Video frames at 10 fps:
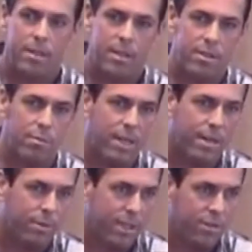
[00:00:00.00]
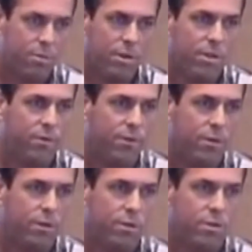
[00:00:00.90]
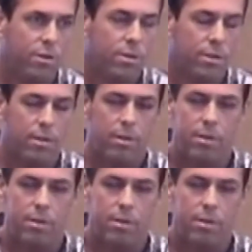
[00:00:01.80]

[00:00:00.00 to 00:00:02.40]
it's a rat race where you lose your